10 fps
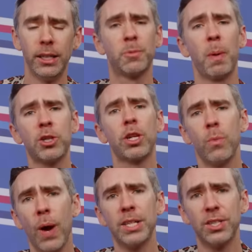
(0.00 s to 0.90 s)
especially
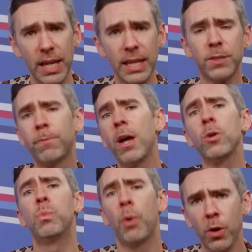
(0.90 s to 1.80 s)
when Sting's
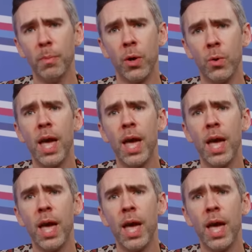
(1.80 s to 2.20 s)
final promo